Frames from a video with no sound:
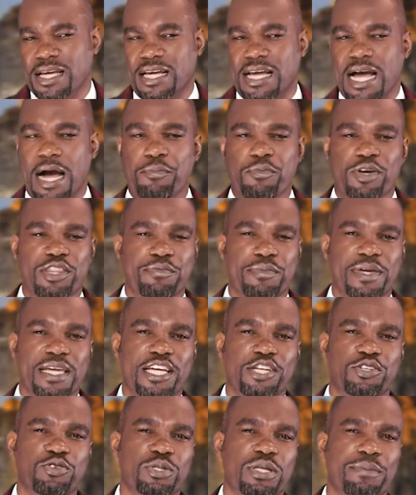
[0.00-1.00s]
Come with
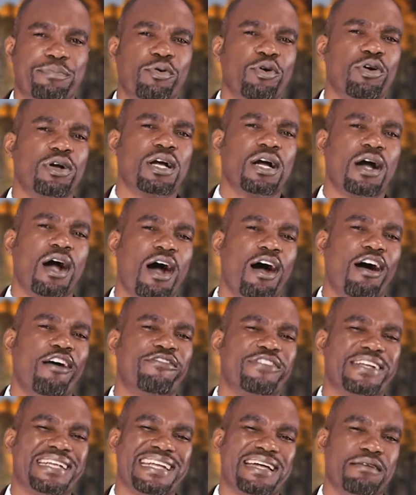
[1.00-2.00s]
me to the book
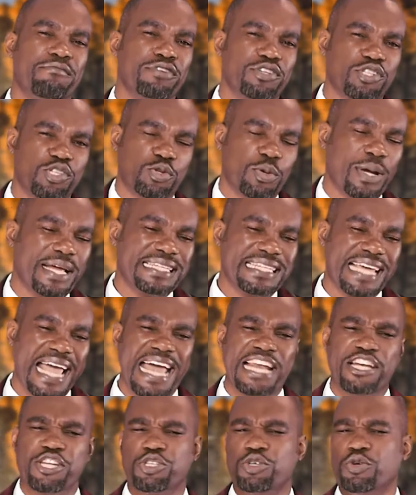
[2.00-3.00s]
of Numbers 20,
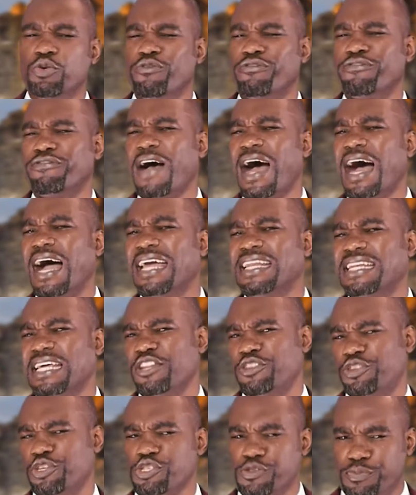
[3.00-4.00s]
and you find
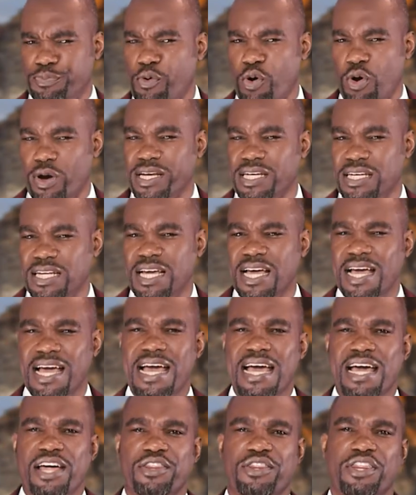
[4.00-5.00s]
at this point
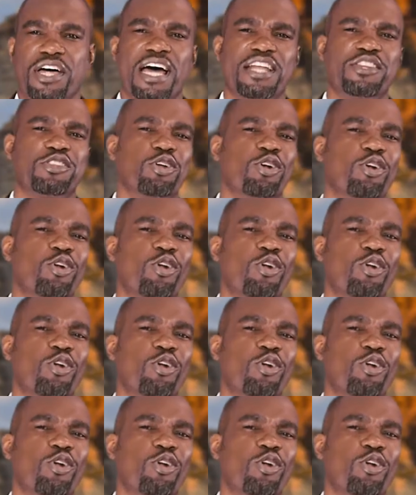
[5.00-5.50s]
that the